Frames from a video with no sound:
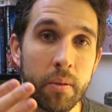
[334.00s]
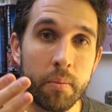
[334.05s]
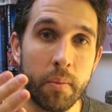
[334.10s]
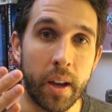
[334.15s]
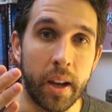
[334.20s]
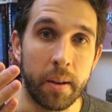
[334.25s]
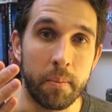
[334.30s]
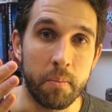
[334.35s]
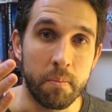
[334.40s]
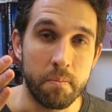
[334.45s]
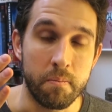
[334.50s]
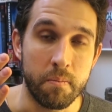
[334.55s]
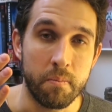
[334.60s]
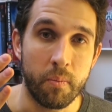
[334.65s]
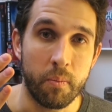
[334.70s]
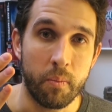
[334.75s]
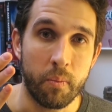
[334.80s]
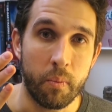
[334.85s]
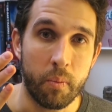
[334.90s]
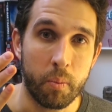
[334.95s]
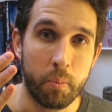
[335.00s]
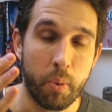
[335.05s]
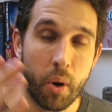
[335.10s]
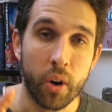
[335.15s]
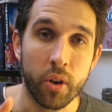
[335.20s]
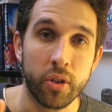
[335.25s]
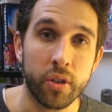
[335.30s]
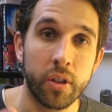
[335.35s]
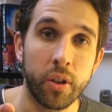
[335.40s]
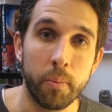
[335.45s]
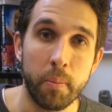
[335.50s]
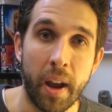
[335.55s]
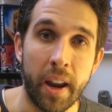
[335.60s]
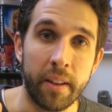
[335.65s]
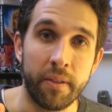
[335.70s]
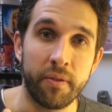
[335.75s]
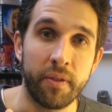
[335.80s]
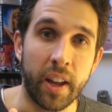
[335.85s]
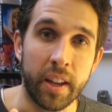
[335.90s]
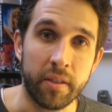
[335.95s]
my personal
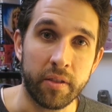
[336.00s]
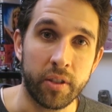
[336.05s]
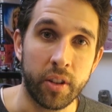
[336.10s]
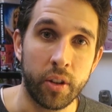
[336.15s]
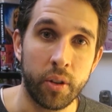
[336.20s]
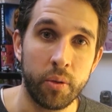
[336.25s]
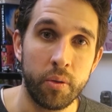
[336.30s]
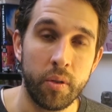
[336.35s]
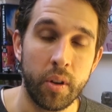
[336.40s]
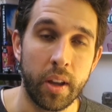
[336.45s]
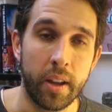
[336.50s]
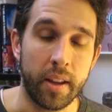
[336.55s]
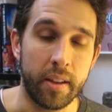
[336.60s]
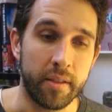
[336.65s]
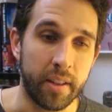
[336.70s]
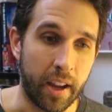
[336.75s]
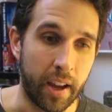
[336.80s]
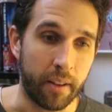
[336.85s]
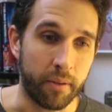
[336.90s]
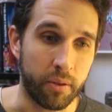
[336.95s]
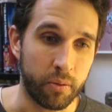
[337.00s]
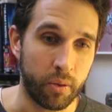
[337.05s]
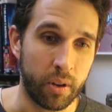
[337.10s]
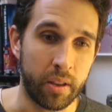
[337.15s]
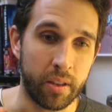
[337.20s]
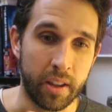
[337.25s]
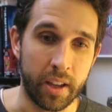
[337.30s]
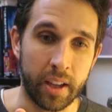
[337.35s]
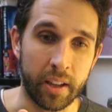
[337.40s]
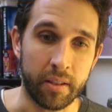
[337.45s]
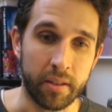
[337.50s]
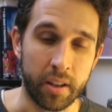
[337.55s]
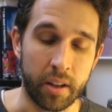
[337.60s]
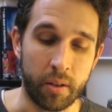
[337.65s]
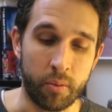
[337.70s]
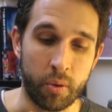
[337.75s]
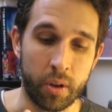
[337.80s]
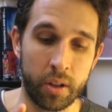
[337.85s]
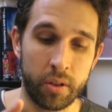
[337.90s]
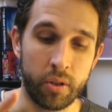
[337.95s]
manifesto, is I have three things that
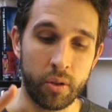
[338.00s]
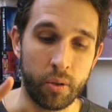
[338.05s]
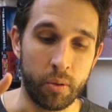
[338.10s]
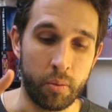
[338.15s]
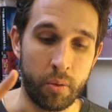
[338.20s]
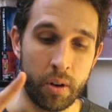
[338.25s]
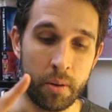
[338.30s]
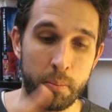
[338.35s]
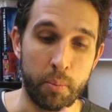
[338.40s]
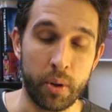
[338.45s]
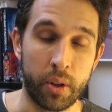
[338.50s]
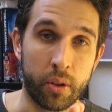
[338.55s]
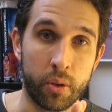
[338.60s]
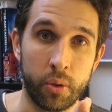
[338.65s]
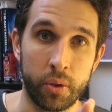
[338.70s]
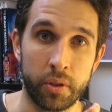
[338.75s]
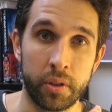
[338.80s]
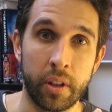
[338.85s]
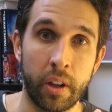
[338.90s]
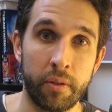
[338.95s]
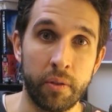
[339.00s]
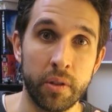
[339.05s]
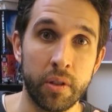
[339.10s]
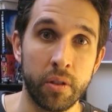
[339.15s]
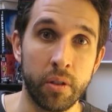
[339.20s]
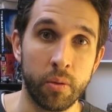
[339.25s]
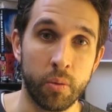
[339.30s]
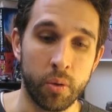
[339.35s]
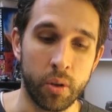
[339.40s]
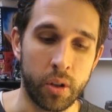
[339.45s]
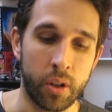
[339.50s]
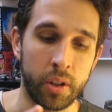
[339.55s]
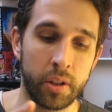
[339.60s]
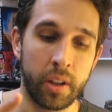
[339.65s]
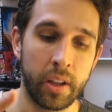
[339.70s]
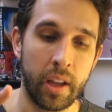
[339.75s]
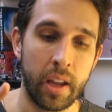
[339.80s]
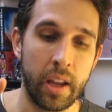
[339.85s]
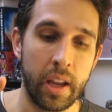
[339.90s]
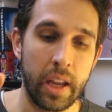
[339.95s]
I want to do. I want to put cool stuff into the
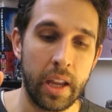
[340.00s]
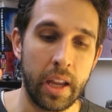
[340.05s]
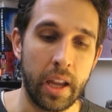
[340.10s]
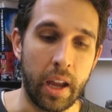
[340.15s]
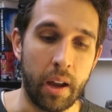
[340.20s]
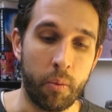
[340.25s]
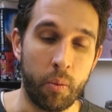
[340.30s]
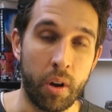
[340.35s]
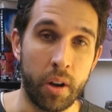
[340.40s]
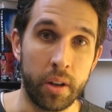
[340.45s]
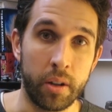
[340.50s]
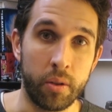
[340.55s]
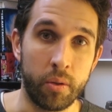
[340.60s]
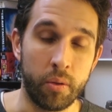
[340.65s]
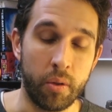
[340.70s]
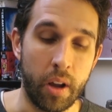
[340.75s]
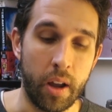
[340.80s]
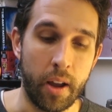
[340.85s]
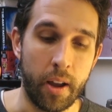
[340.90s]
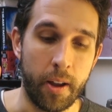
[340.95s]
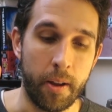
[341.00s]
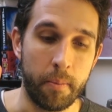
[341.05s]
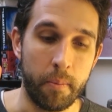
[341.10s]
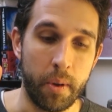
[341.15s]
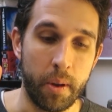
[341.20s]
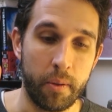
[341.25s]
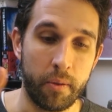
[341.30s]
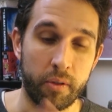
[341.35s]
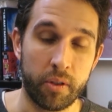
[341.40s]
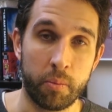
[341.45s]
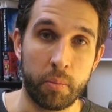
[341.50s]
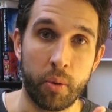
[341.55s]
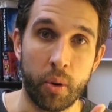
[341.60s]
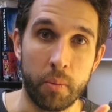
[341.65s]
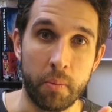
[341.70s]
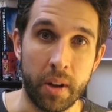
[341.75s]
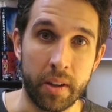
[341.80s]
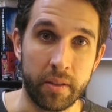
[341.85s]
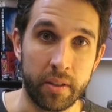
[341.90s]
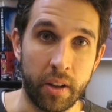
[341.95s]
world. I want to
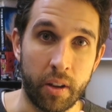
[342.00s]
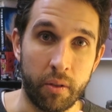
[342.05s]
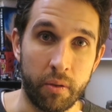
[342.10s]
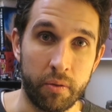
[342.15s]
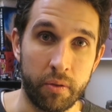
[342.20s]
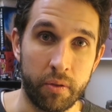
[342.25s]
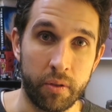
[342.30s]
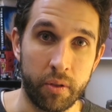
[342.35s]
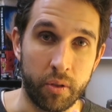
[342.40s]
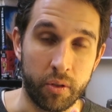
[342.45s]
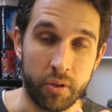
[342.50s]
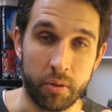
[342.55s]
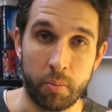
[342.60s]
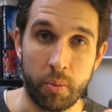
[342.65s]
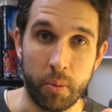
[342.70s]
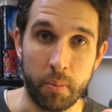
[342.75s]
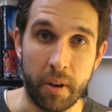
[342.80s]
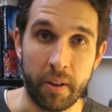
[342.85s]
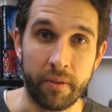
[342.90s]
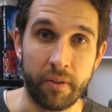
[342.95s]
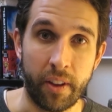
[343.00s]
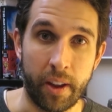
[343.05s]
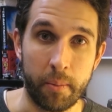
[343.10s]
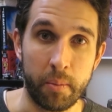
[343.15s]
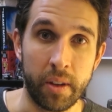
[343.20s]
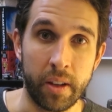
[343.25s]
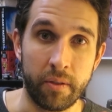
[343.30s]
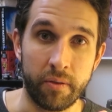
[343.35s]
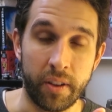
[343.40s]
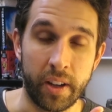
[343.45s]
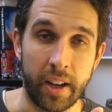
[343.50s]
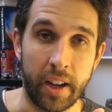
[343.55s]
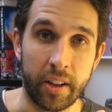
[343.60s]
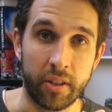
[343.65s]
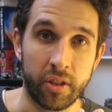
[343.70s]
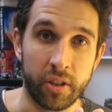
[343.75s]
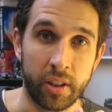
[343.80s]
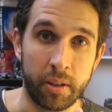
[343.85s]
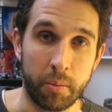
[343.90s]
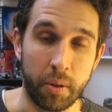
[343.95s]
support myself or support my family
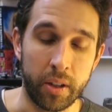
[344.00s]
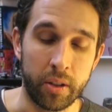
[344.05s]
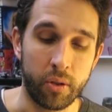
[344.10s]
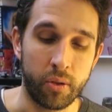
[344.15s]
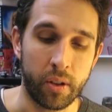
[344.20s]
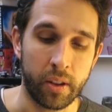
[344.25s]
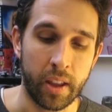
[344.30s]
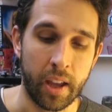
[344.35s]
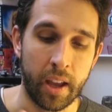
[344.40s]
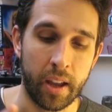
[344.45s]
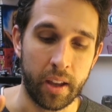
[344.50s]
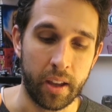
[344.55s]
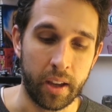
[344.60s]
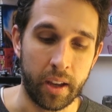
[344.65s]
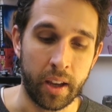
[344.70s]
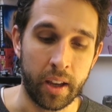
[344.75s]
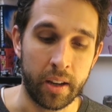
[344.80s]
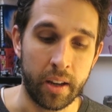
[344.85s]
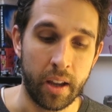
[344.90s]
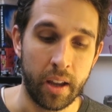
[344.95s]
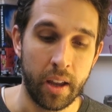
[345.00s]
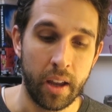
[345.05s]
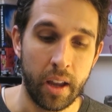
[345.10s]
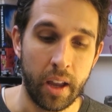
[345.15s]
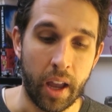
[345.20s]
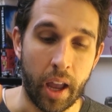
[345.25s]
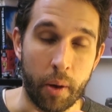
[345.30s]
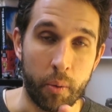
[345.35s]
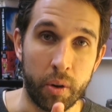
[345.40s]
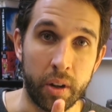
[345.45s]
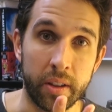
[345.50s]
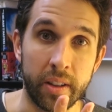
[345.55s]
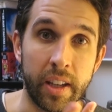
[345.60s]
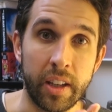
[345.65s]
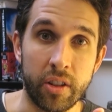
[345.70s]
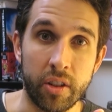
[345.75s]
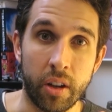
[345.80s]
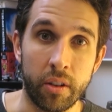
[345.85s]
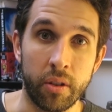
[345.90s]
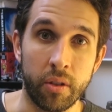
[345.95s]
financially by doing that, and I want to
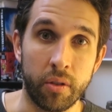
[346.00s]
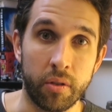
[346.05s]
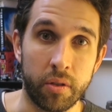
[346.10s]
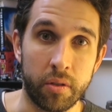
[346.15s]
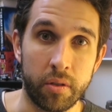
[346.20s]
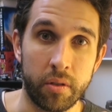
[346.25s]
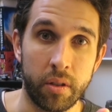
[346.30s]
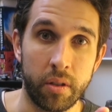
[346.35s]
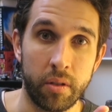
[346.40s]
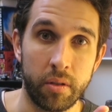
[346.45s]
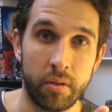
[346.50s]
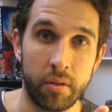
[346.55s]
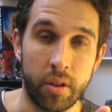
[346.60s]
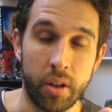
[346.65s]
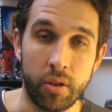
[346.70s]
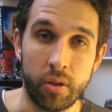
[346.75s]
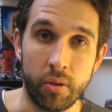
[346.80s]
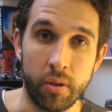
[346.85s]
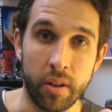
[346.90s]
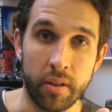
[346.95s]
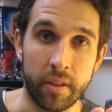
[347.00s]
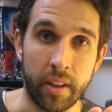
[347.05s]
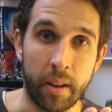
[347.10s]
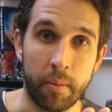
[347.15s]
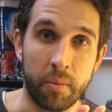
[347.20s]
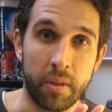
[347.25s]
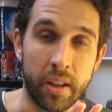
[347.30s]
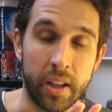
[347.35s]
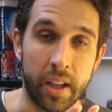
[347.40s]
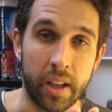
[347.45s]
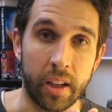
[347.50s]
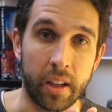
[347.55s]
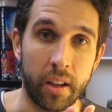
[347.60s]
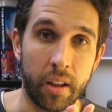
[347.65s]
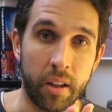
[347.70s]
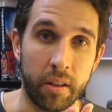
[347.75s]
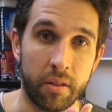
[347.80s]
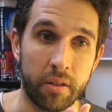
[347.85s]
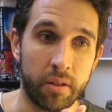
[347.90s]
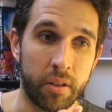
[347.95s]
teach others to do the same thing.
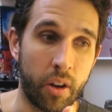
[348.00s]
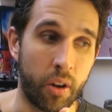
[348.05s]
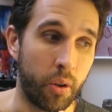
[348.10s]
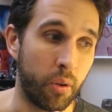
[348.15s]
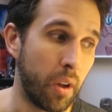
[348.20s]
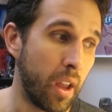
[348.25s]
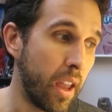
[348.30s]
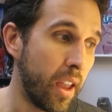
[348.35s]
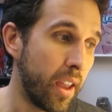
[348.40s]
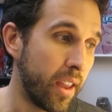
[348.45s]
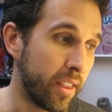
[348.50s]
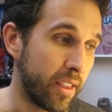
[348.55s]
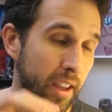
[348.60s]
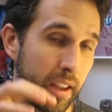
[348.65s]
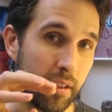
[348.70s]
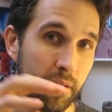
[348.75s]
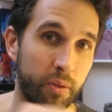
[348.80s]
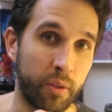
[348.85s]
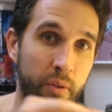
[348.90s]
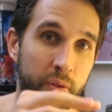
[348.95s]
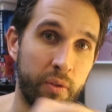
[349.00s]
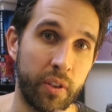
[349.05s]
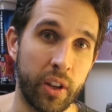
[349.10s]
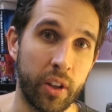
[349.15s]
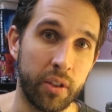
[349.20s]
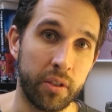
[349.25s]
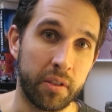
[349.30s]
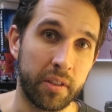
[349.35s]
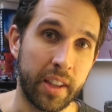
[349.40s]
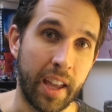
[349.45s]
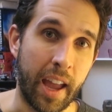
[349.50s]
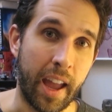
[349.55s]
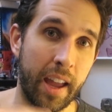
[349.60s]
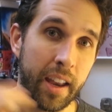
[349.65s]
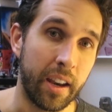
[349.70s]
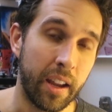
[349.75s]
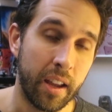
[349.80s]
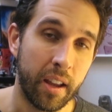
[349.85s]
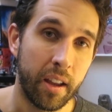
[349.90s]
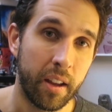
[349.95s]
And so this fulfills
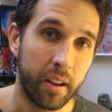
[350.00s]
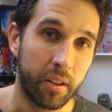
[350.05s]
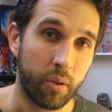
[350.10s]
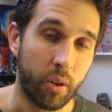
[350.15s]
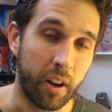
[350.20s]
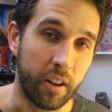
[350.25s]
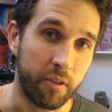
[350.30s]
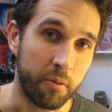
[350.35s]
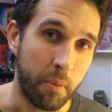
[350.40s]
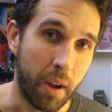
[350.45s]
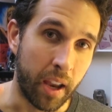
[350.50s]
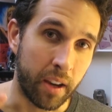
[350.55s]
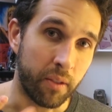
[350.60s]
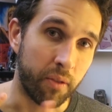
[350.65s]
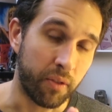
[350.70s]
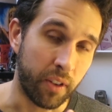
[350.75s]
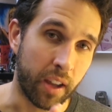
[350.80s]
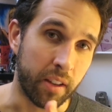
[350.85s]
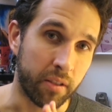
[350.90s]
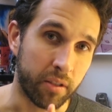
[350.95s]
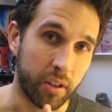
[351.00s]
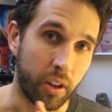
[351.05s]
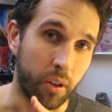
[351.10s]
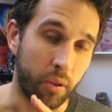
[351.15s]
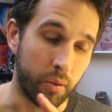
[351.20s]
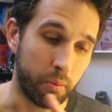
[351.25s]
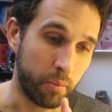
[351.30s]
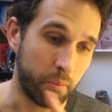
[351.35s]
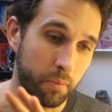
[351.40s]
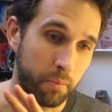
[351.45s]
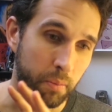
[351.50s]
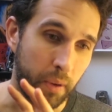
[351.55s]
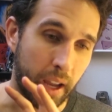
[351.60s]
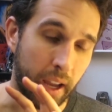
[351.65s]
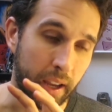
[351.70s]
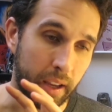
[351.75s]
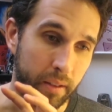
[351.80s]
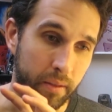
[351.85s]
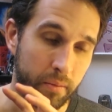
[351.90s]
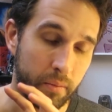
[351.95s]
that creative manifesto
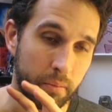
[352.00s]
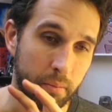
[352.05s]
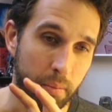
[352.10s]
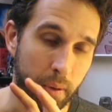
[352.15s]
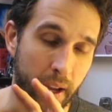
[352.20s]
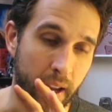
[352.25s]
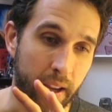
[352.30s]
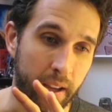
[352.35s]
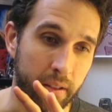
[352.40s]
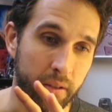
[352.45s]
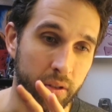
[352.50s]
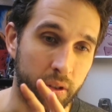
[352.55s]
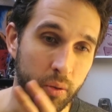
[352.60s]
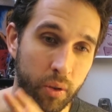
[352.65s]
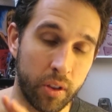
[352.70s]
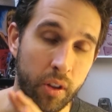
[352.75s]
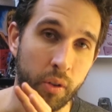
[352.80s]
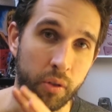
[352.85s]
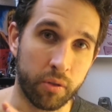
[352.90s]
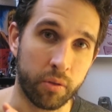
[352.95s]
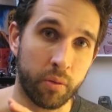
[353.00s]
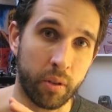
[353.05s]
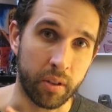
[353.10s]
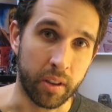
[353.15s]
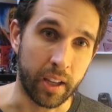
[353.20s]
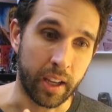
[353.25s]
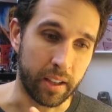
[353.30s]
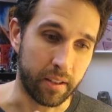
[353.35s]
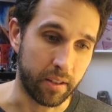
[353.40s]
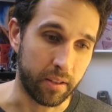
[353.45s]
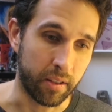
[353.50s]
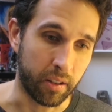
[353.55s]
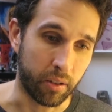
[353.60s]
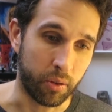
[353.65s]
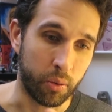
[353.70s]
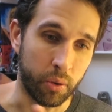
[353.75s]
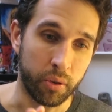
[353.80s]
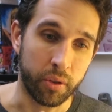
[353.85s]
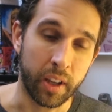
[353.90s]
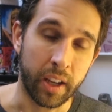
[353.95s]
by doing those three things. It's a
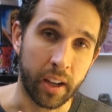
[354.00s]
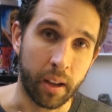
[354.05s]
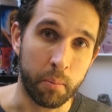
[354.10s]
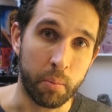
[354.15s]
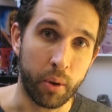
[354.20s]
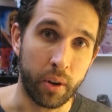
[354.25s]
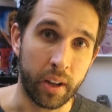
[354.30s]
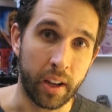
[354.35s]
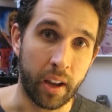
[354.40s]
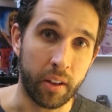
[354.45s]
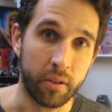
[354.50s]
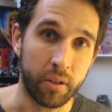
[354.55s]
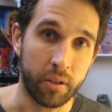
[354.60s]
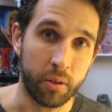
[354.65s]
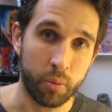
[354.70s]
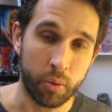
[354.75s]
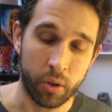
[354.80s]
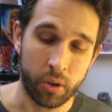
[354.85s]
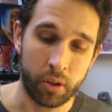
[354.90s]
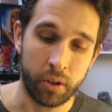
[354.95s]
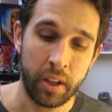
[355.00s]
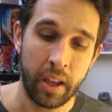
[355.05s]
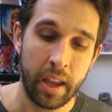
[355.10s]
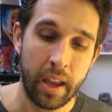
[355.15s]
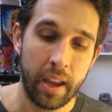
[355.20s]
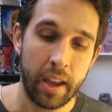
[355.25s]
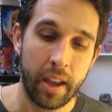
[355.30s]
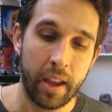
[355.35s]
cool thing I'm putting out into the world.